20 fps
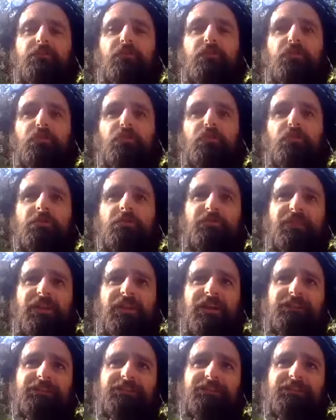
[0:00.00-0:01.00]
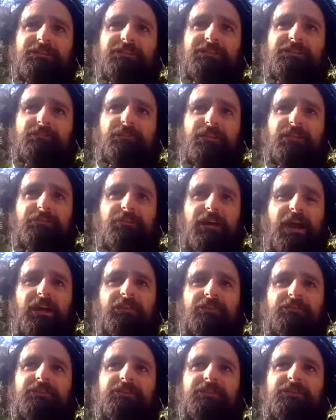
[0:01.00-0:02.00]
So Kugelplex has been
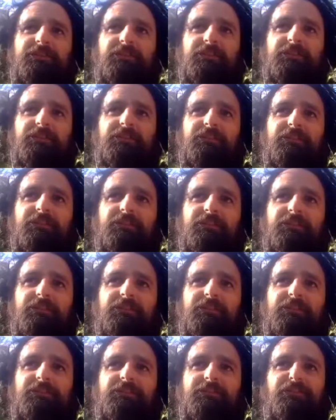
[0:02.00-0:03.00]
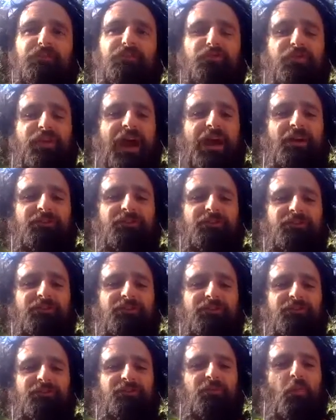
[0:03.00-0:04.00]
around since
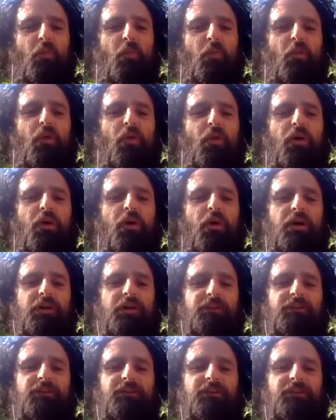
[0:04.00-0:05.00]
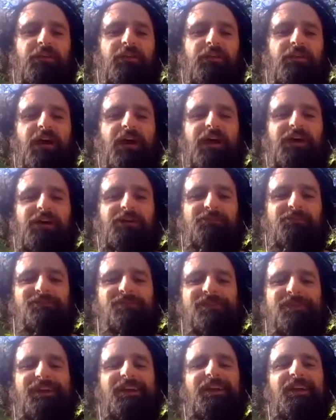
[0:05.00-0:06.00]

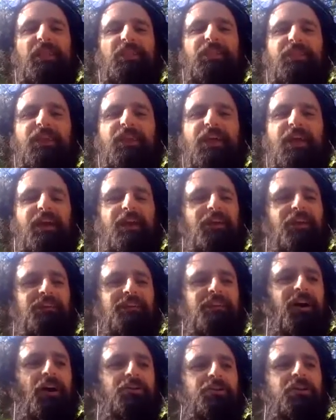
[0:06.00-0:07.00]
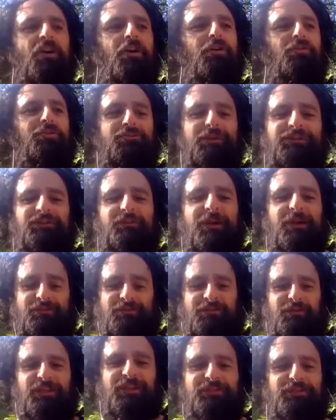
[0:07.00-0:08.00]
2001. There are
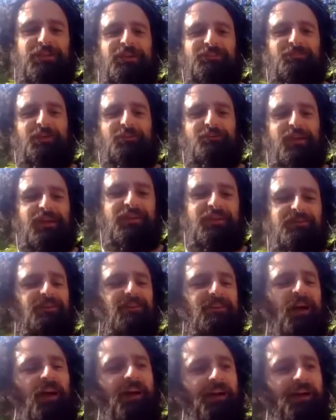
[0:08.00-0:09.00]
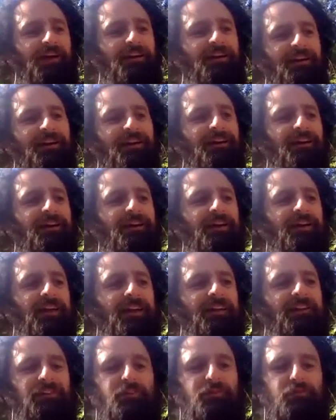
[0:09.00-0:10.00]
no original members from that
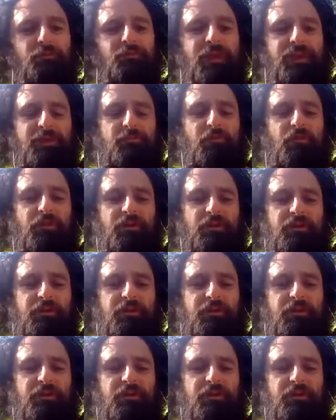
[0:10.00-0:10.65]
2001 band